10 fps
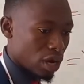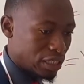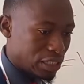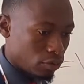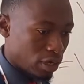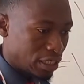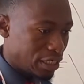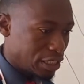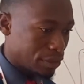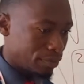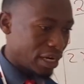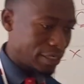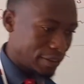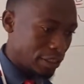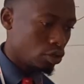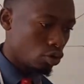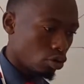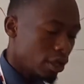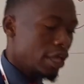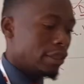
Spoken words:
what is my CO,